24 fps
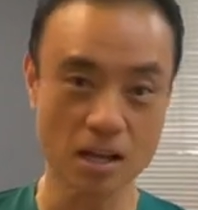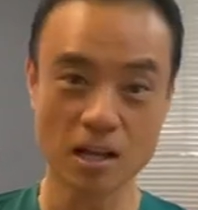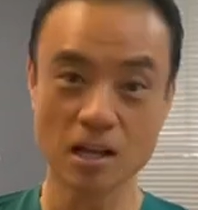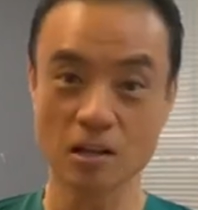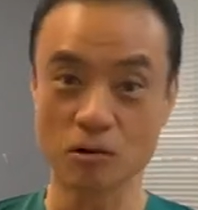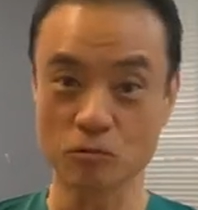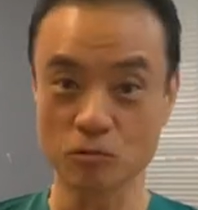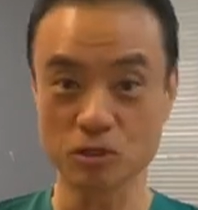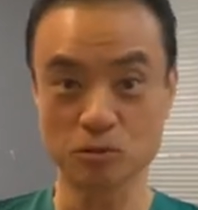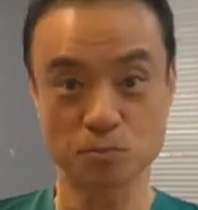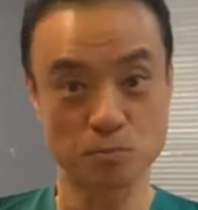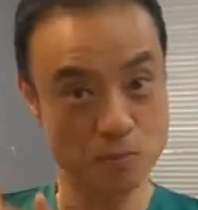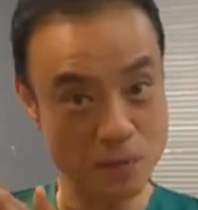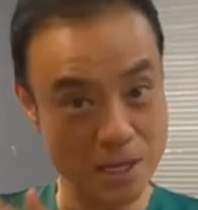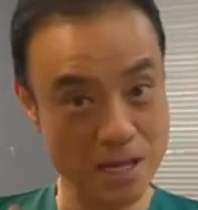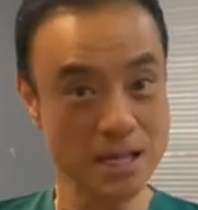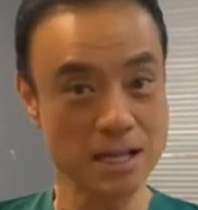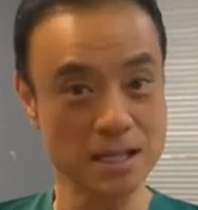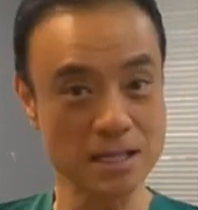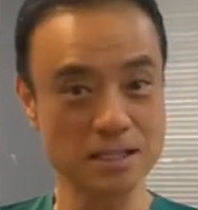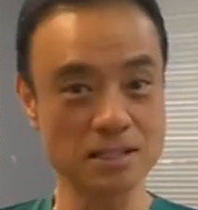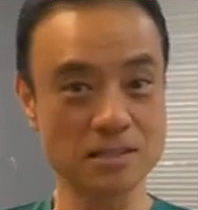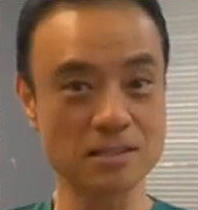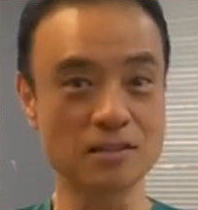which
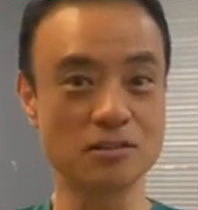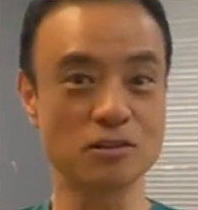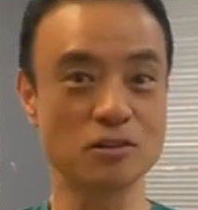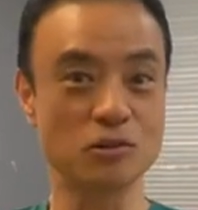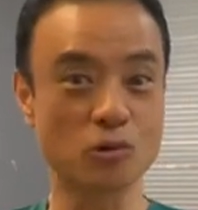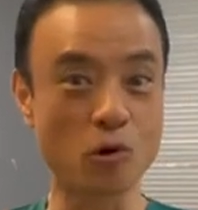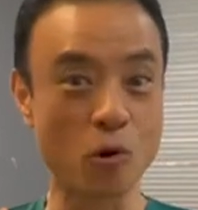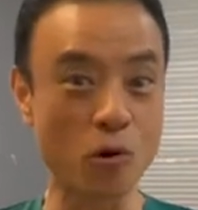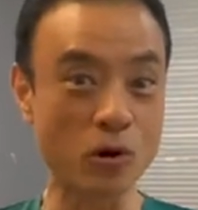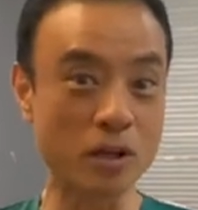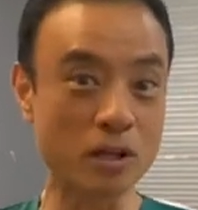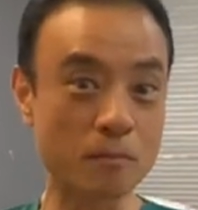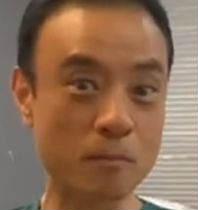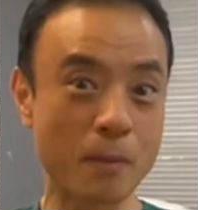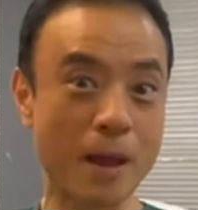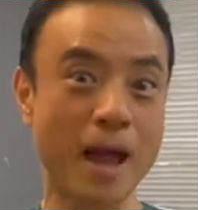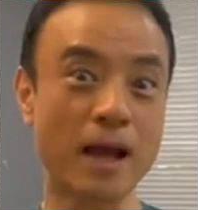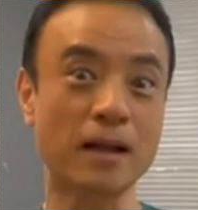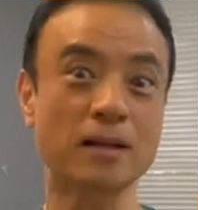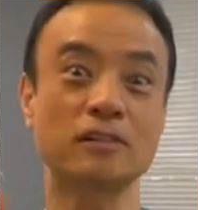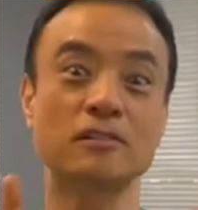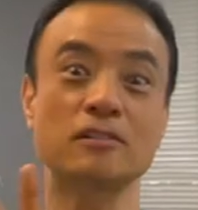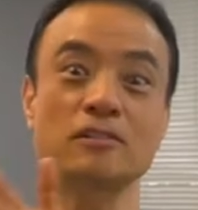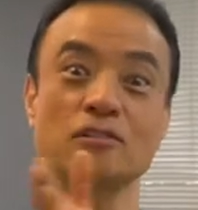means you're going
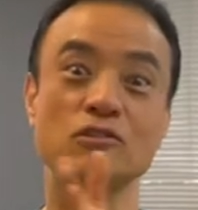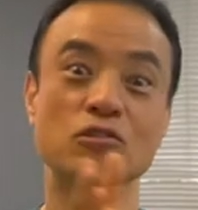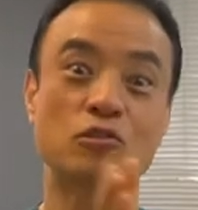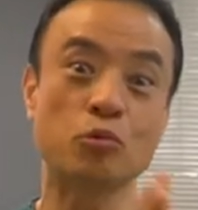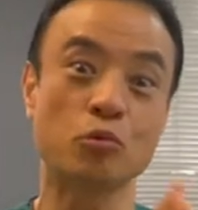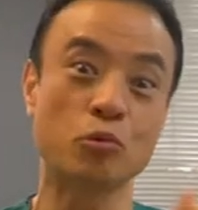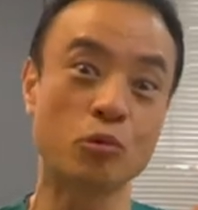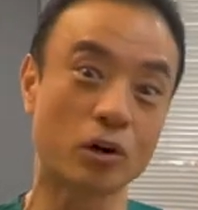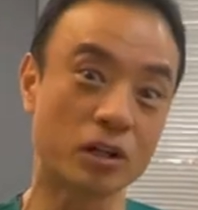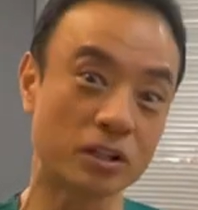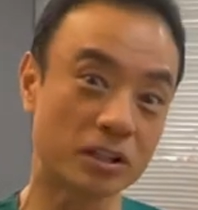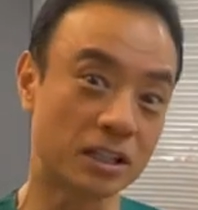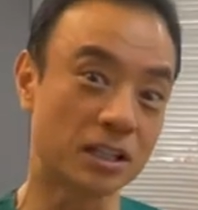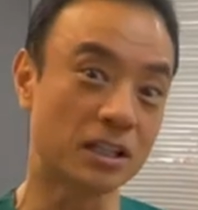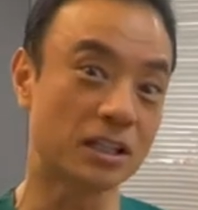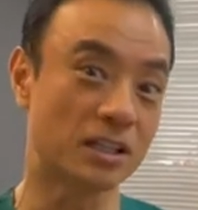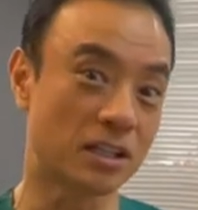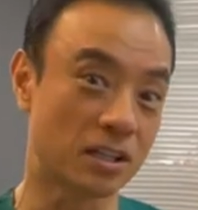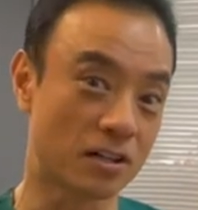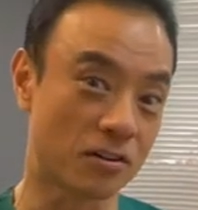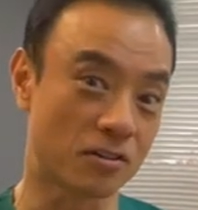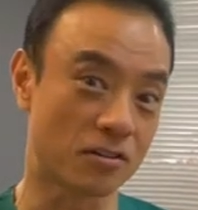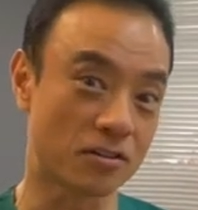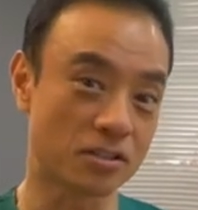back 20
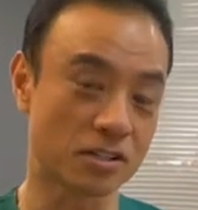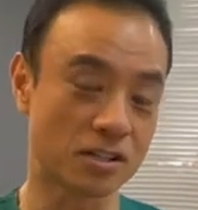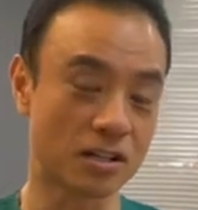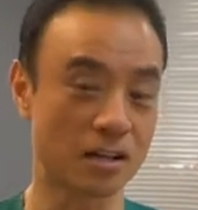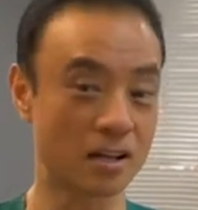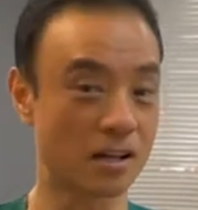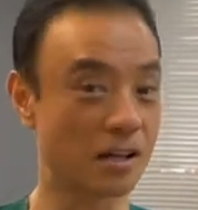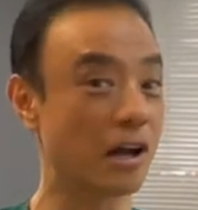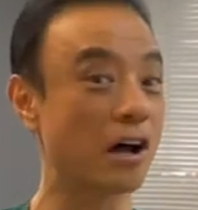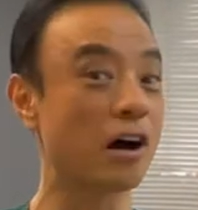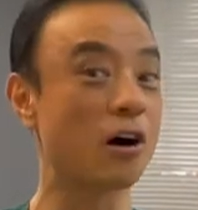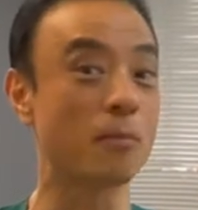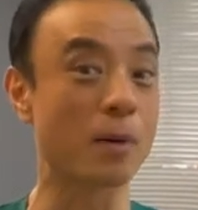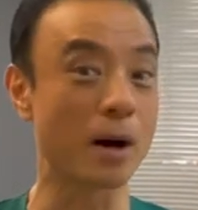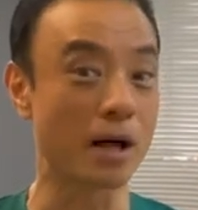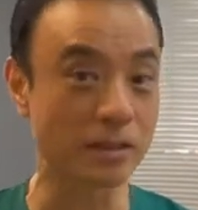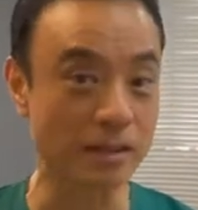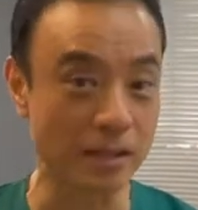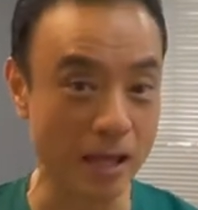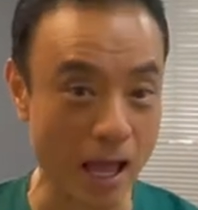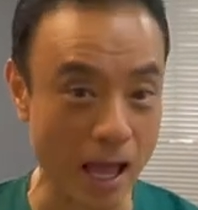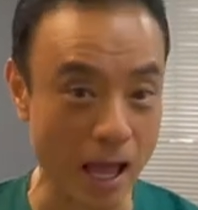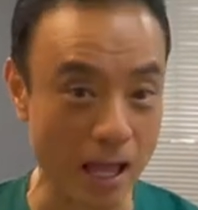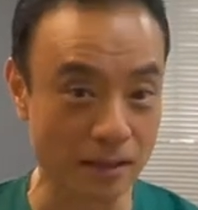years. How about
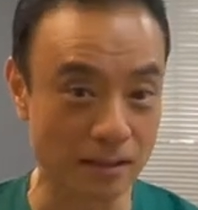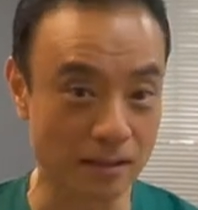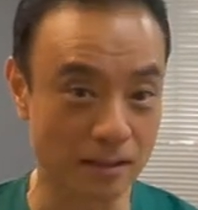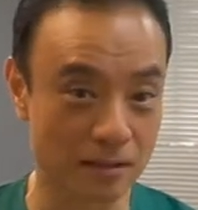that?